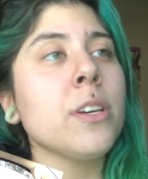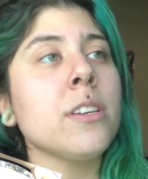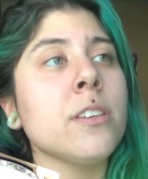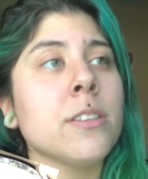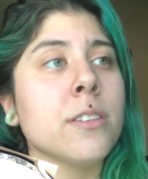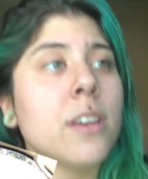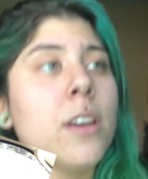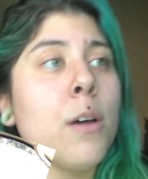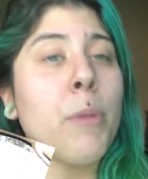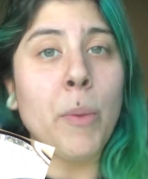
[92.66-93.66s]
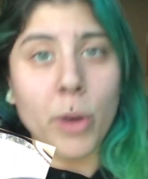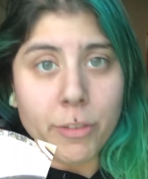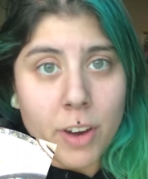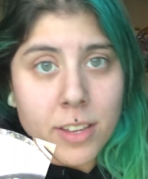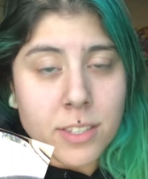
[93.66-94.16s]
is my
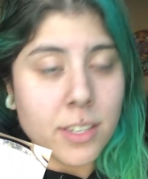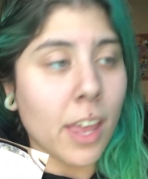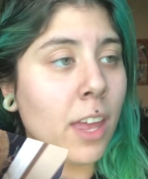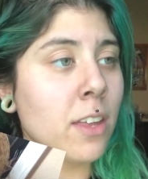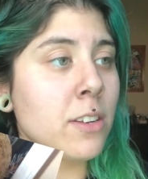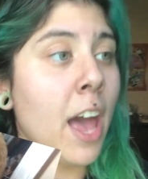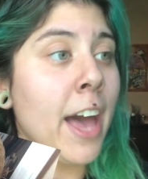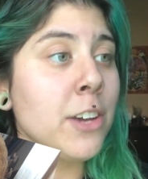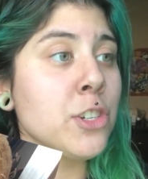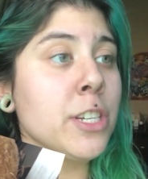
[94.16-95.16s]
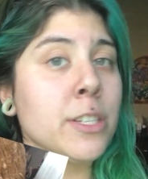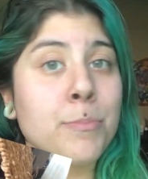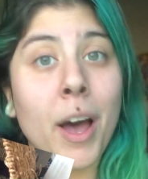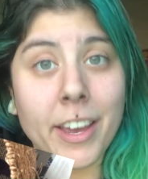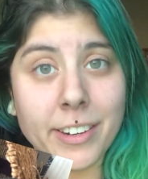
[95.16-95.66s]
boyfriend's and Ash is
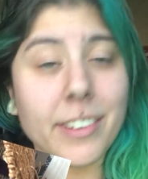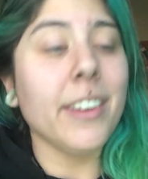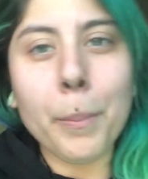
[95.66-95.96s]
mine.